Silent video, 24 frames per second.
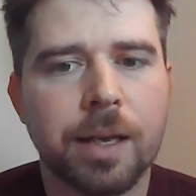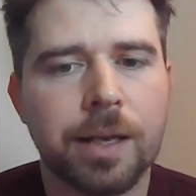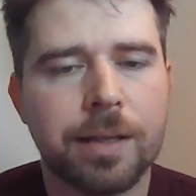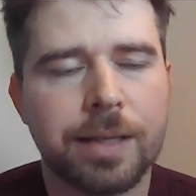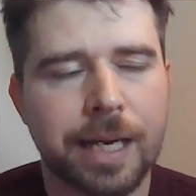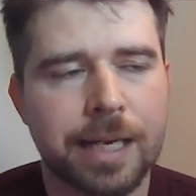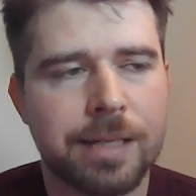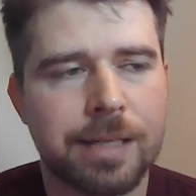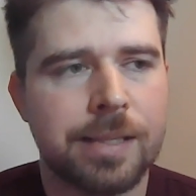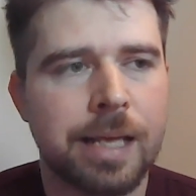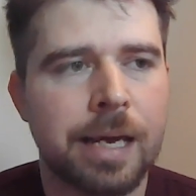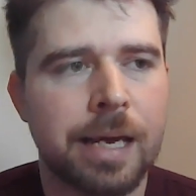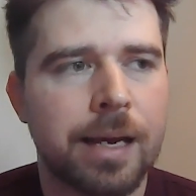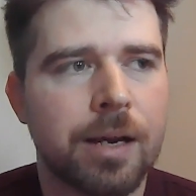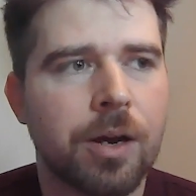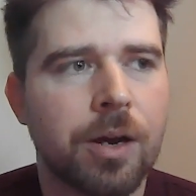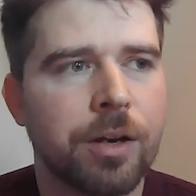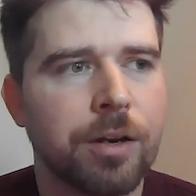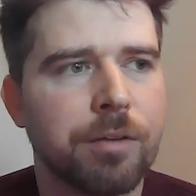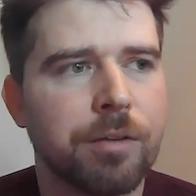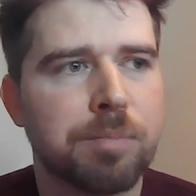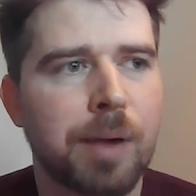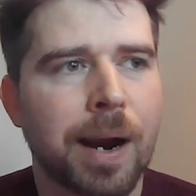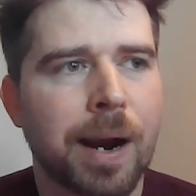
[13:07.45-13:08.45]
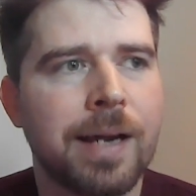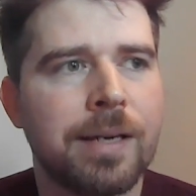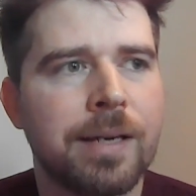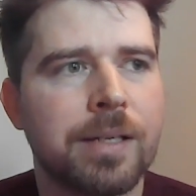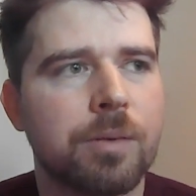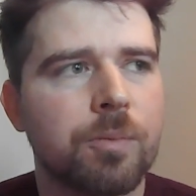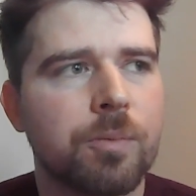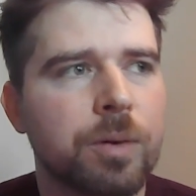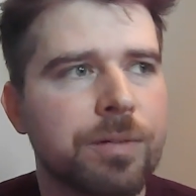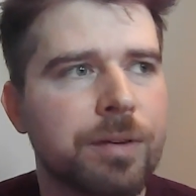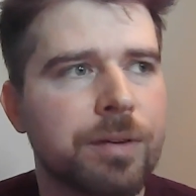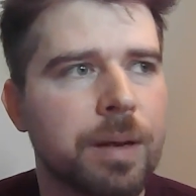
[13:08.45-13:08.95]
Like that's their kind of
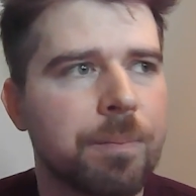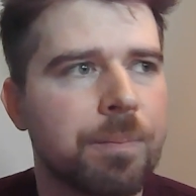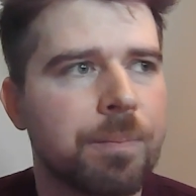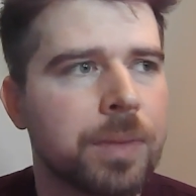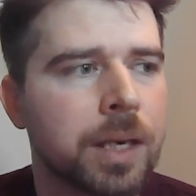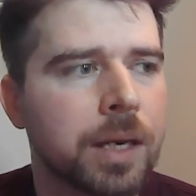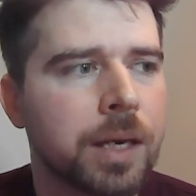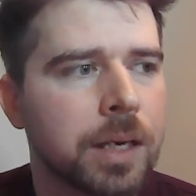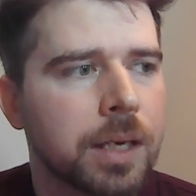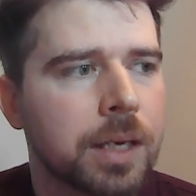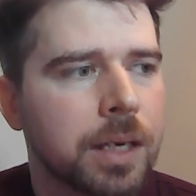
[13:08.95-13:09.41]
branding with him.